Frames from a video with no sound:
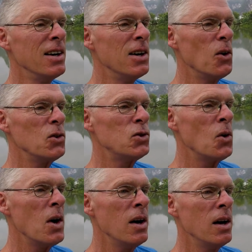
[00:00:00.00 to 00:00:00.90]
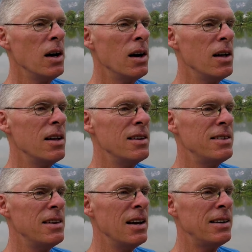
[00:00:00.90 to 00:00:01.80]
You know, so
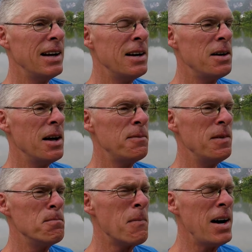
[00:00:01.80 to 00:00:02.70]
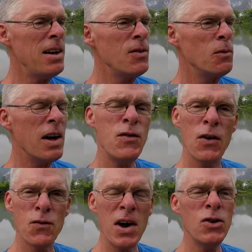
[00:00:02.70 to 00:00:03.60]
it might even, if
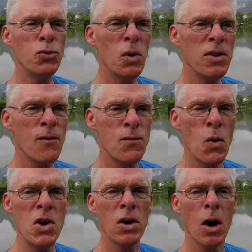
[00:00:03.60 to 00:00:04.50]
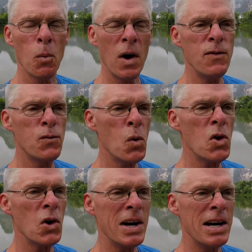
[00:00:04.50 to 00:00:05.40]
you're friends with a foreigner, a white
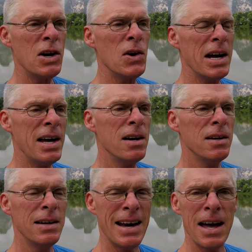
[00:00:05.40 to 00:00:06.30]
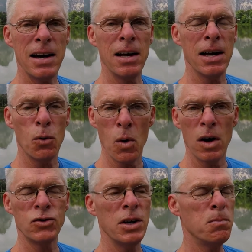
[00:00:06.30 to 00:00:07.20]
foreigner here in Nanning and
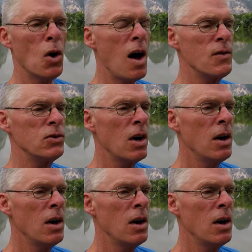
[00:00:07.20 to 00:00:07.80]
Guangxi province,